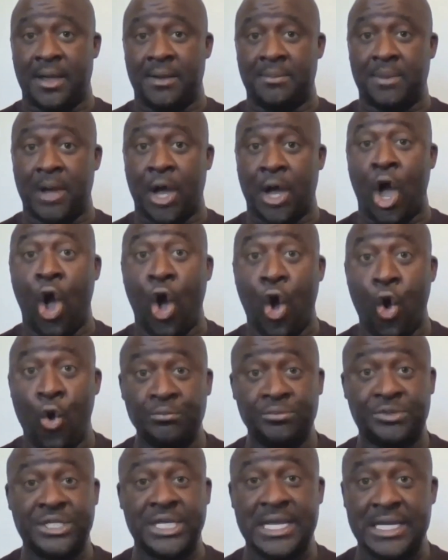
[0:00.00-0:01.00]

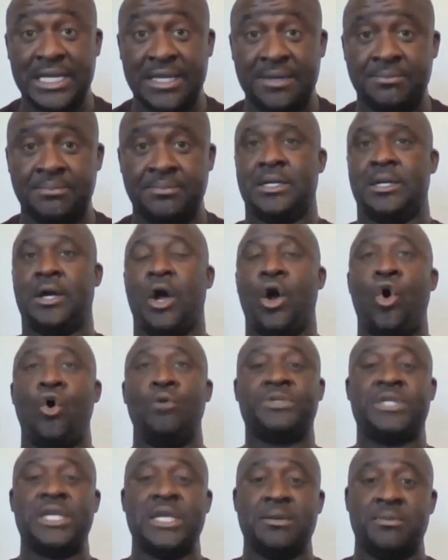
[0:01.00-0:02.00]
home team, a
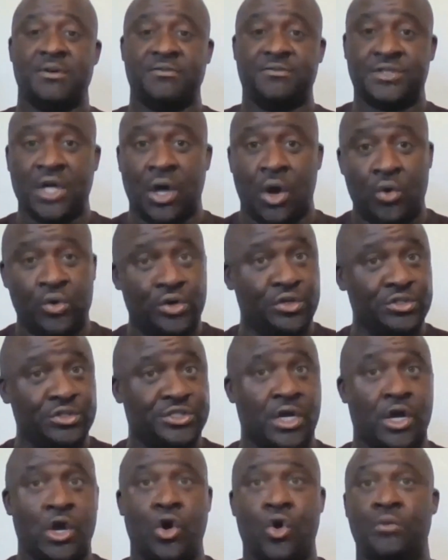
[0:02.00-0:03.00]
home team of donors,
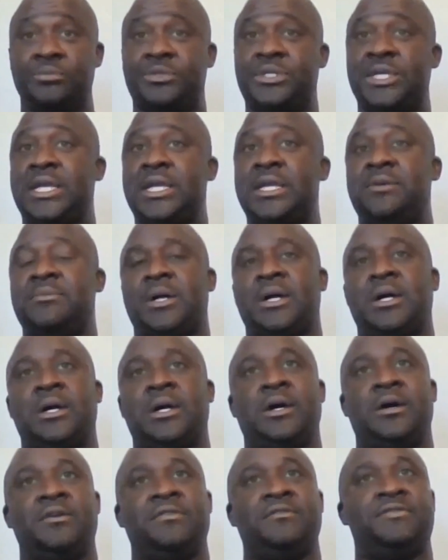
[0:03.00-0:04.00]
a home team
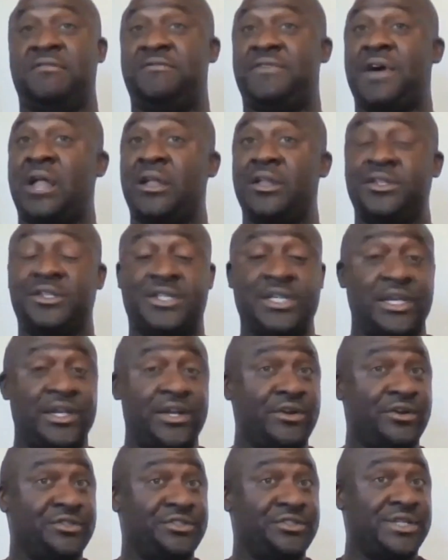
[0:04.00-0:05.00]
of
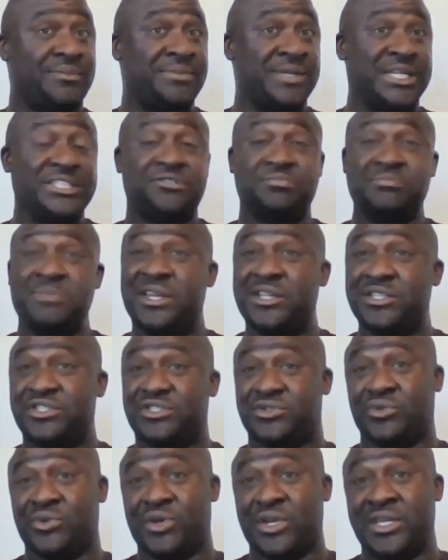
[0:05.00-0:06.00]
volunteers. I mean, this
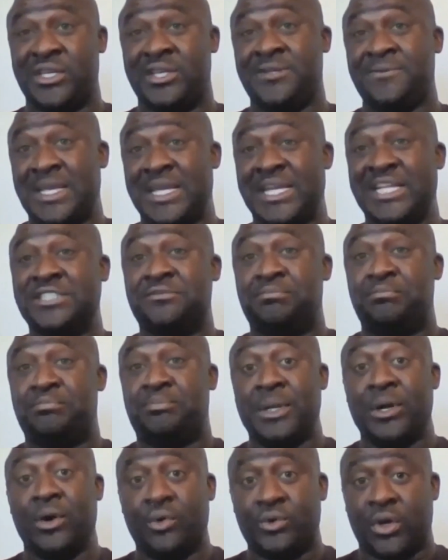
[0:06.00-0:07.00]
ministry is
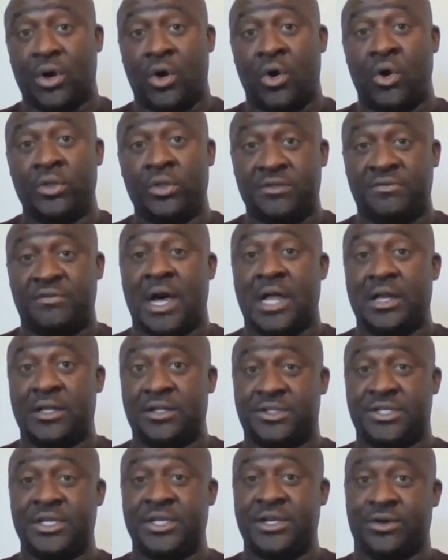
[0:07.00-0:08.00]
built on the
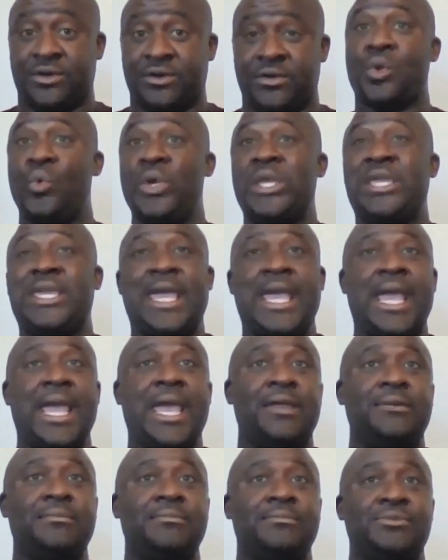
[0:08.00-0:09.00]
volunteer. We
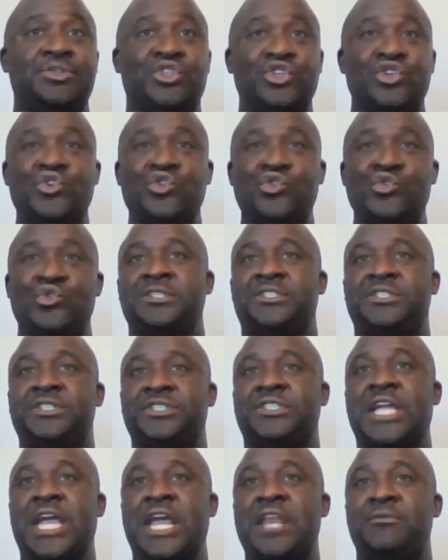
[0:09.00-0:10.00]
can't do
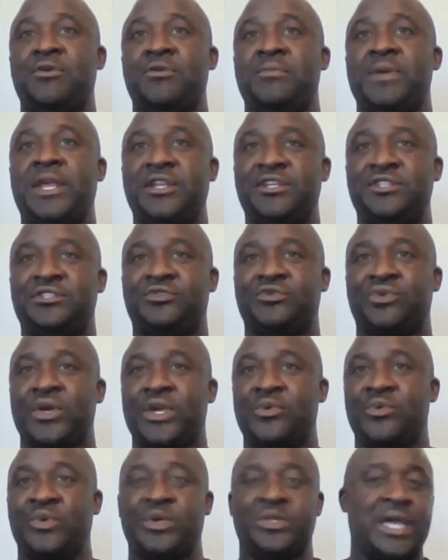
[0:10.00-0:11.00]
sustainable
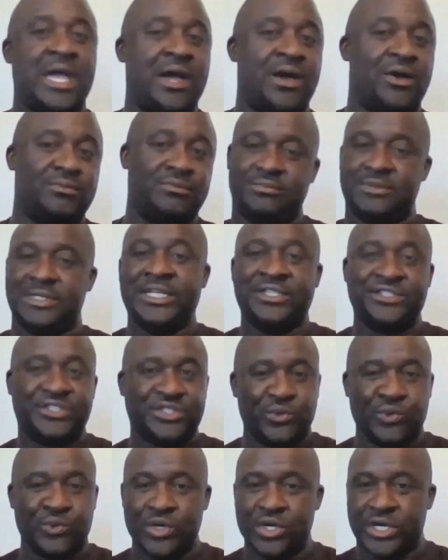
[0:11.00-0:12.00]
ministry without Lindsay
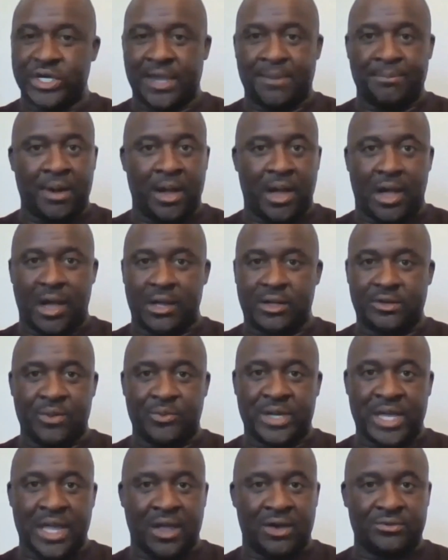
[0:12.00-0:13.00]
Wood at Bach,
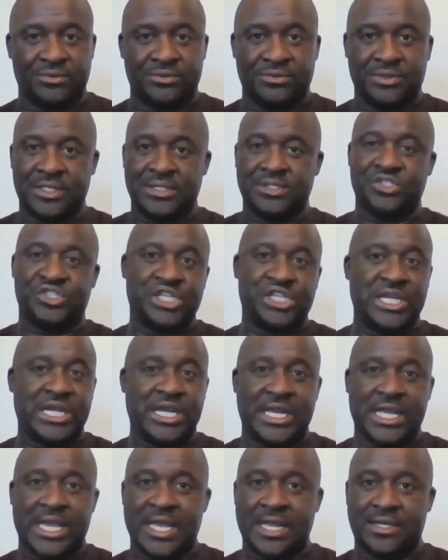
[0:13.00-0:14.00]
without
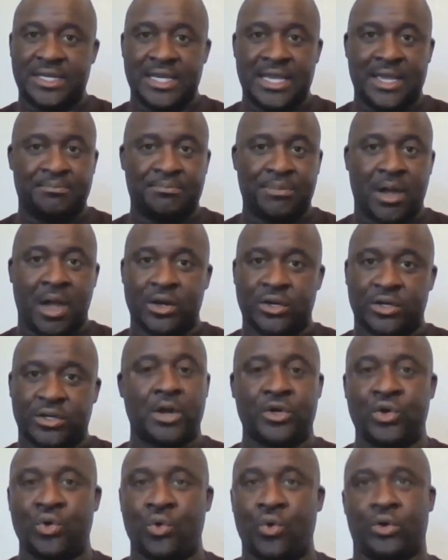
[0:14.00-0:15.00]
Jen at Bach
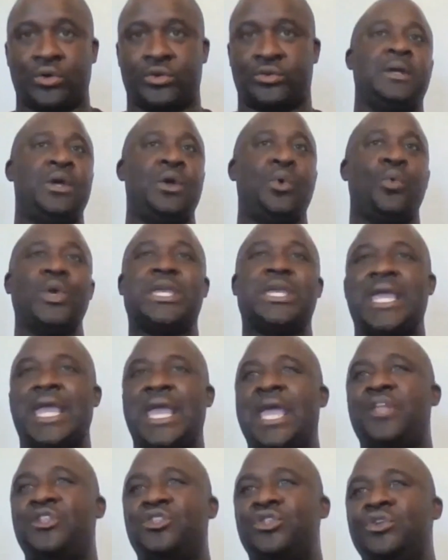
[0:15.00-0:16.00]
North. We
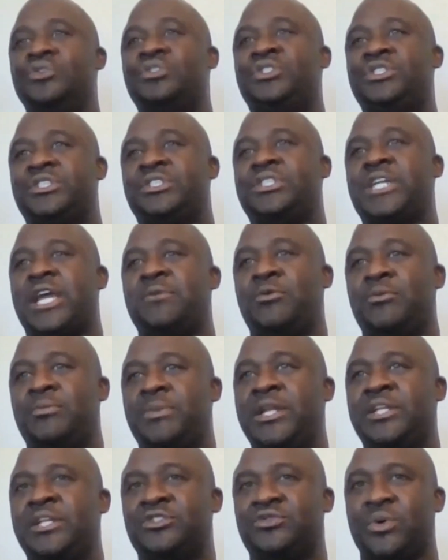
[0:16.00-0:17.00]
can't do sustainable
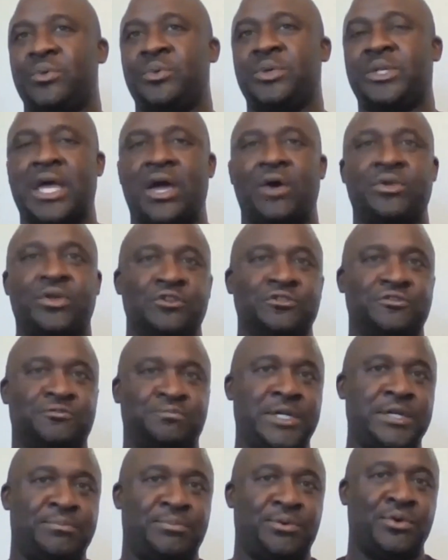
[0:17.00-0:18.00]
ministry without those
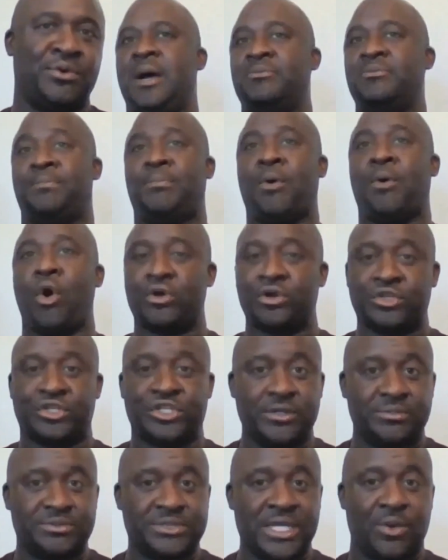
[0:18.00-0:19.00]
people. The
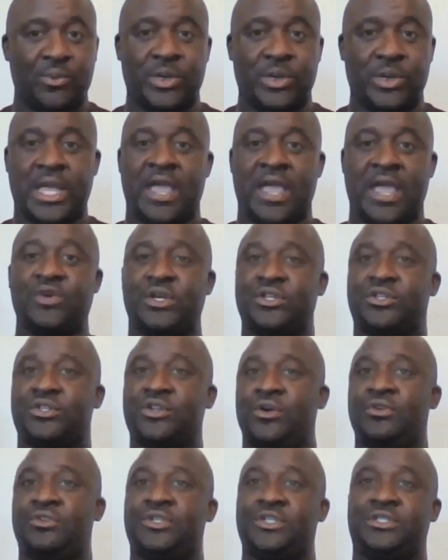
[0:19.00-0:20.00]
partnerships that we have with the
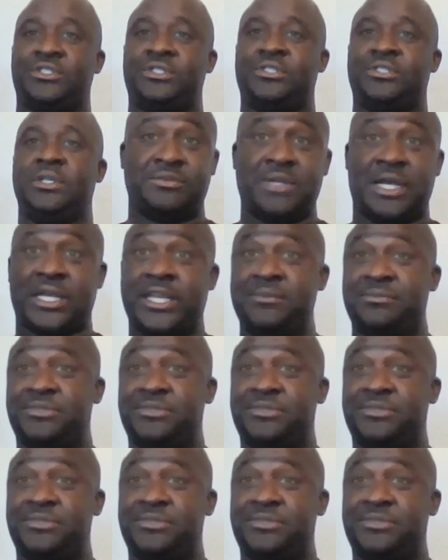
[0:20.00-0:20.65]
churches. I keep